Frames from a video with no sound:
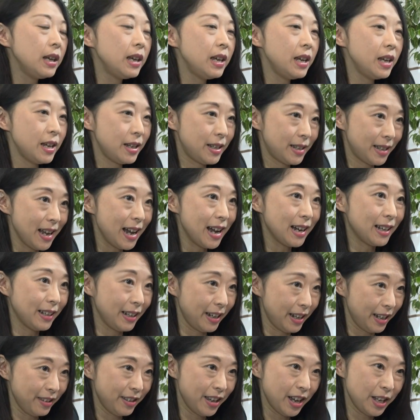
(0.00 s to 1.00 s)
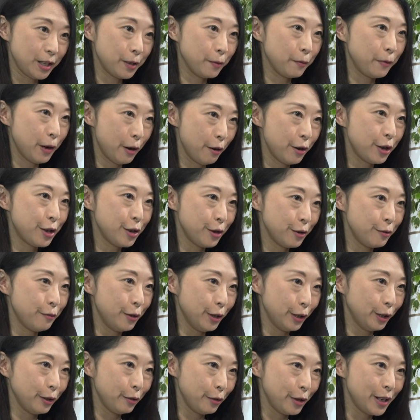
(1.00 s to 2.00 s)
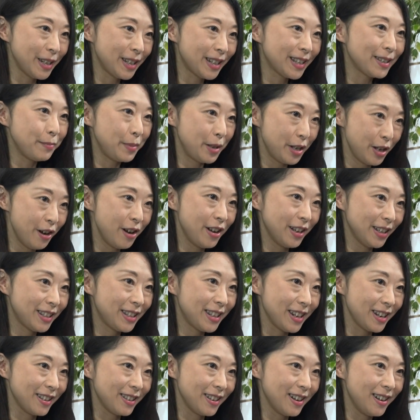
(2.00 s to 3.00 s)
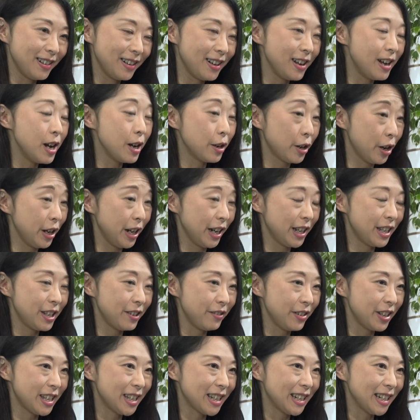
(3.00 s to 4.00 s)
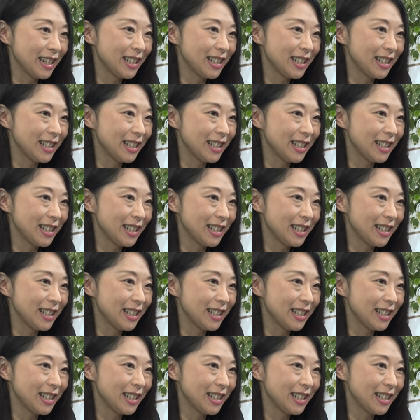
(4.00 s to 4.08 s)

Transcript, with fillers: Exactly. That's a very good word, Luis. Beyond connectivity.